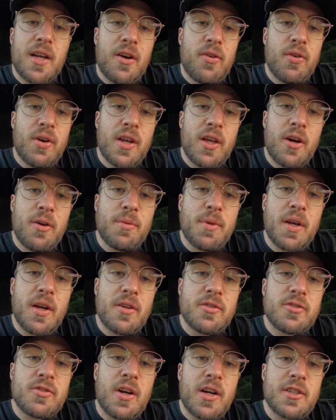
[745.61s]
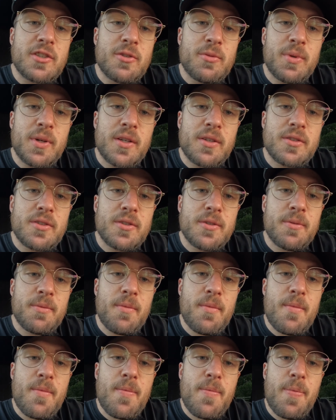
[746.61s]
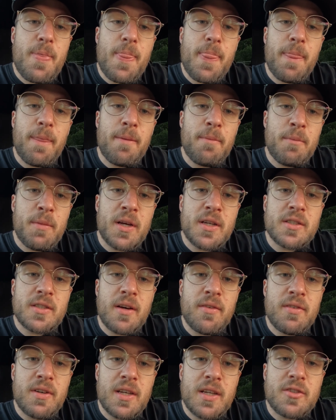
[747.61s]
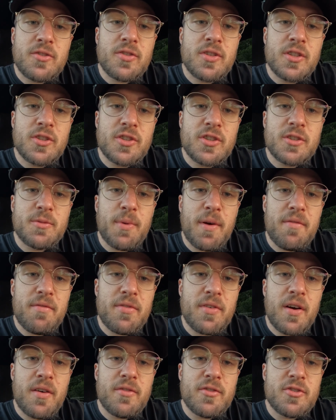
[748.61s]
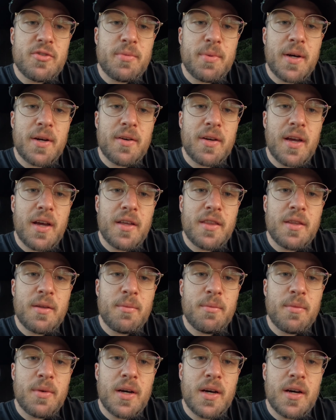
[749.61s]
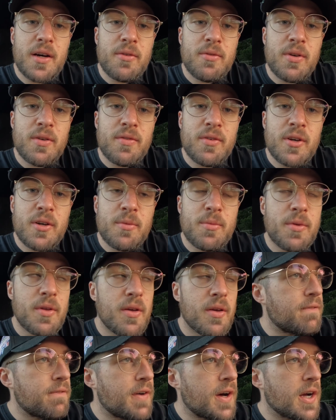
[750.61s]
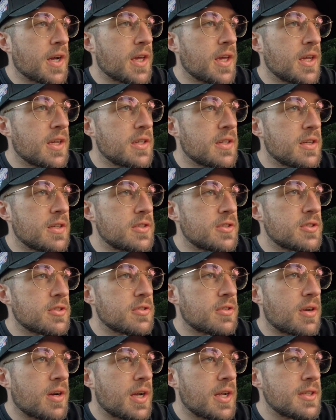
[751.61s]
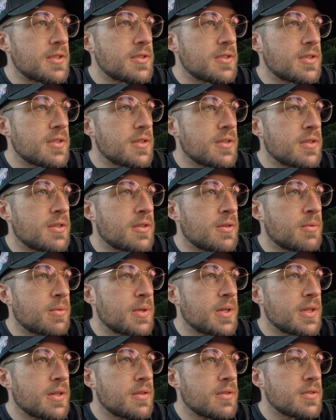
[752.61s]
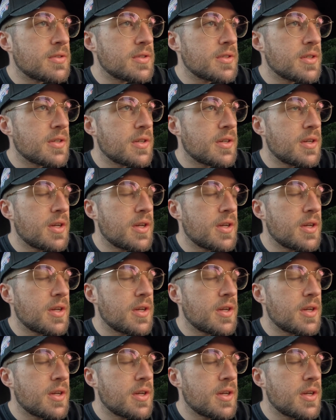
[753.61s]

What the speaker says: I really hope they don't scratch the wheels? Because I've literally just spent £500 getting them refurbed. Fucking scratched the wheels.